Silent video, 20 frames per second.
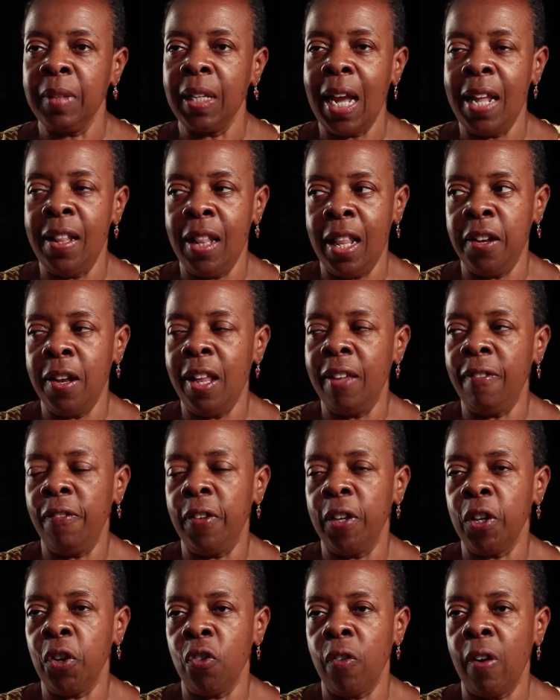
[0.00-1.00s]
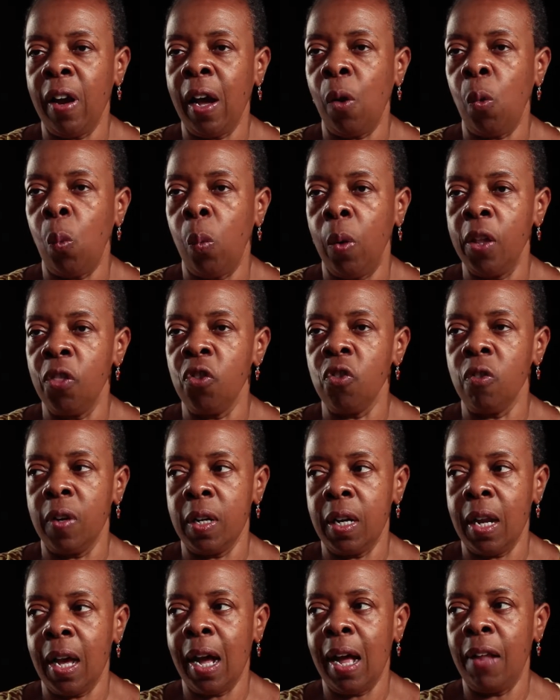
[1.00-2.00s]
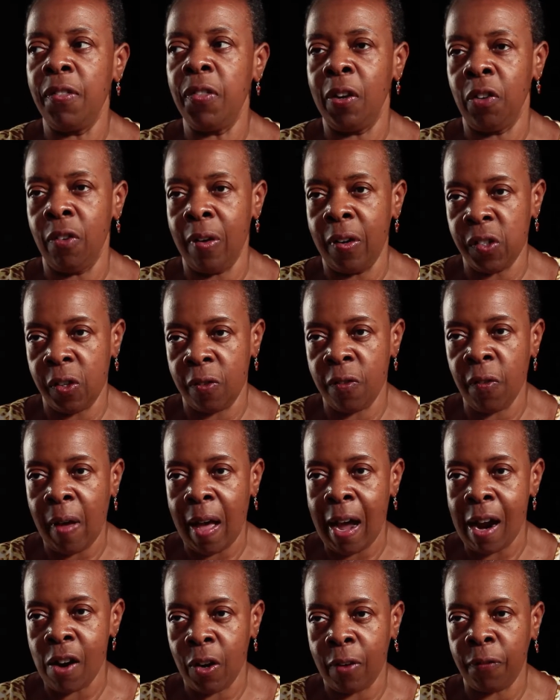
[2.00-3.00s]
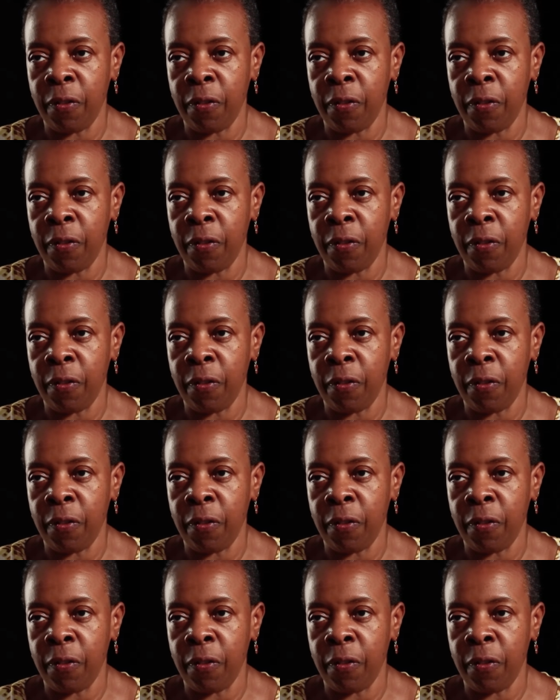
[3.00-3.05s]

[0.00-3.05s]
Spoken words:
And then they figure out whether or not there is a fire.